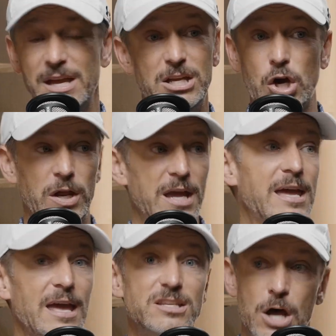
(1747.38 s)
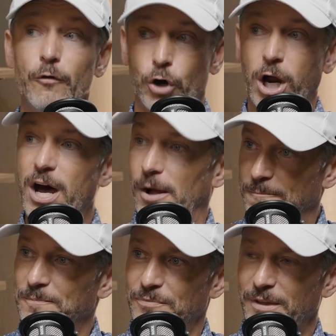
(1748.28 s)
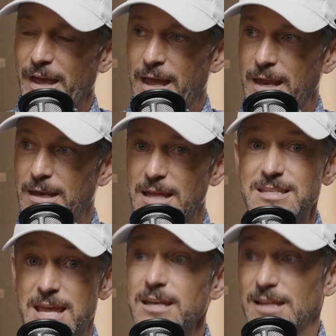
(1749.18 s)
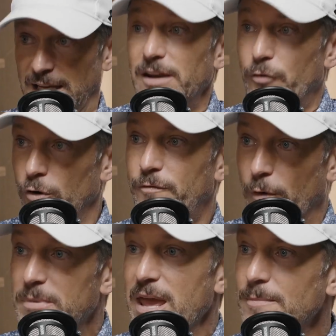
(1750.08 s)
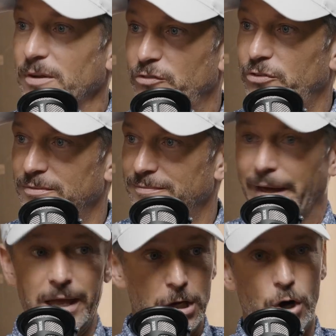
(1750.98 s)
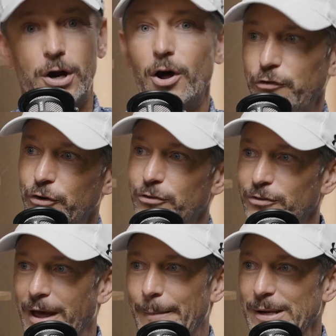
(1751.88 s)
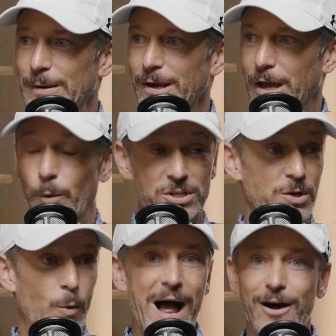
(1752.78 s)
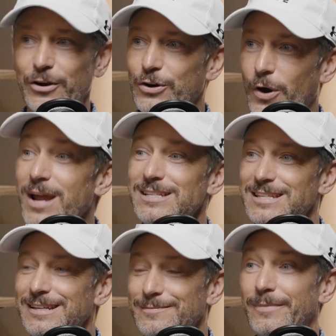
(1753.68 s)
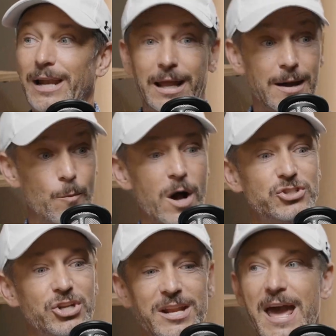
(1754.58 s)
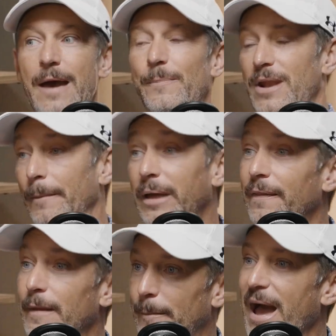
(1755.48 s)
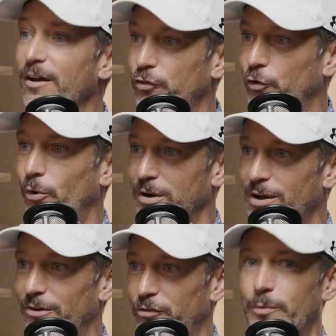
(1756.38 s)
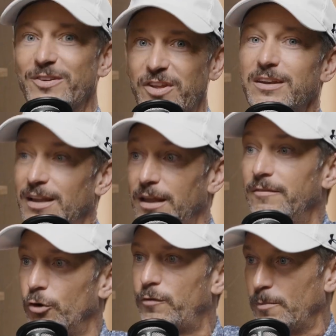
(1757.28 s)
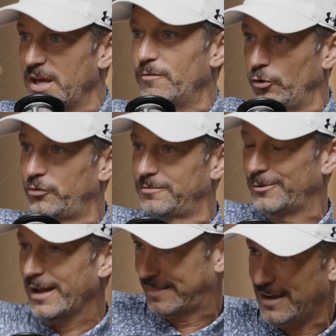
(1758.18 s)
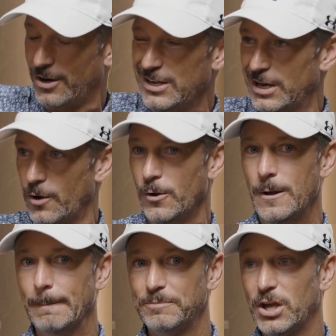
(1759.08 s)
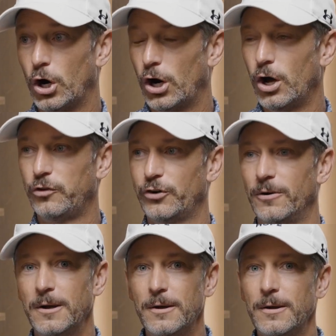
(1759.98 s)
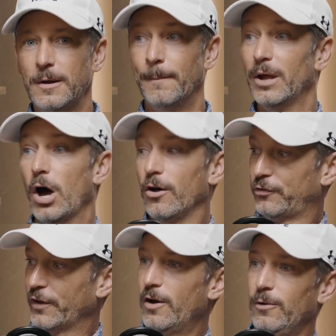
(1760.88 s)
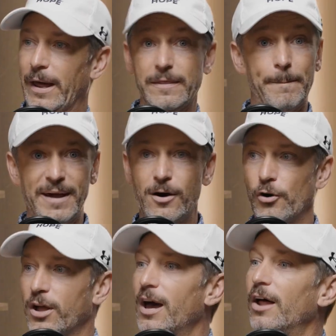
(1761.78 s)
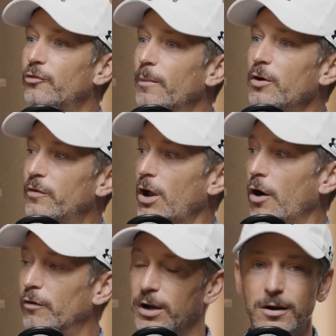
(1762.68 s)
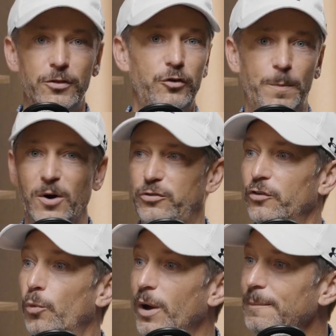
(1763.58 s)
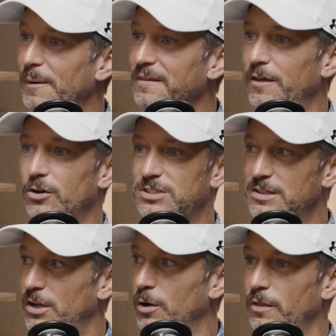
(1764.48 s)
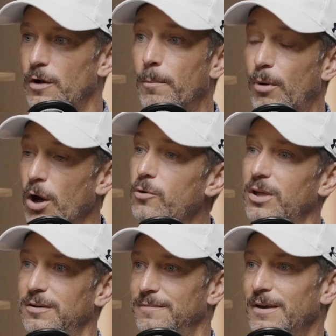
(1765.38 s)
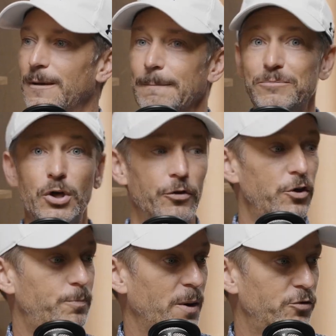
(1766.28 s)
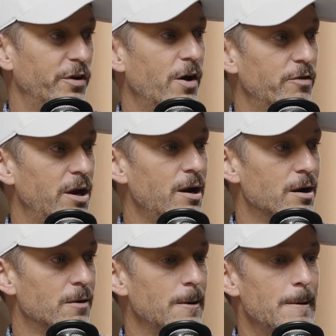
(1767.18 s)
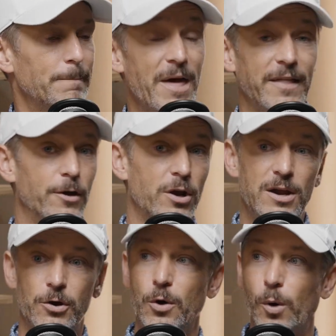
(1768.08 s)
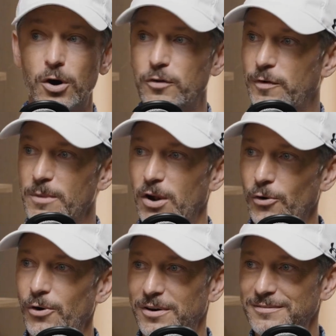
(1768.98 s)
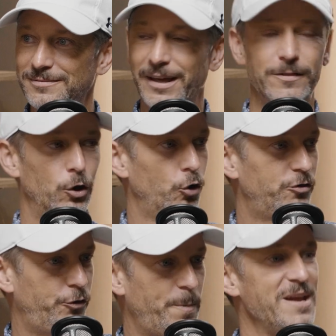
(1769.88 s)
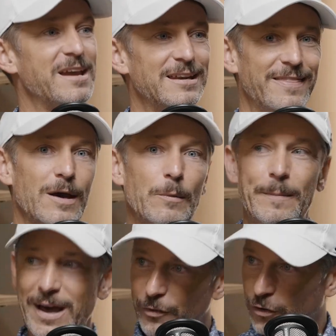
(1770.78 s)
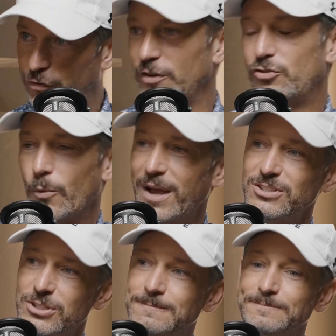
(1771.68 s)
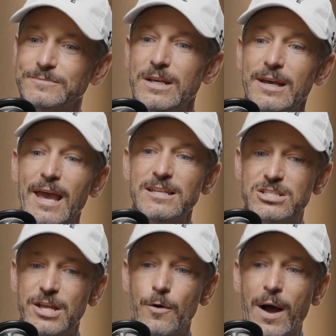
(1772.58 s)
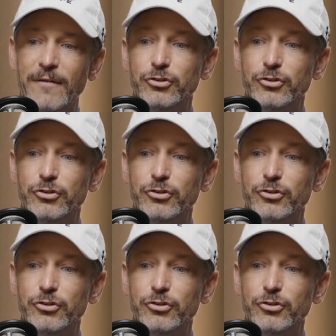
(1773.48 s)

He's overcome, and he's getting delivered from demons, like in our altars. It wasn't wild and crazy, but like I'm watching it happen. I'm getting the backstory on it. Somebody's getting delivered from devils there, in our altar. But also like the power of God's moving over here. This person's weeping. They're broken. This person over here, like they're hearing a word from the Lord. Like the Lord's speaking to them about their situation. And so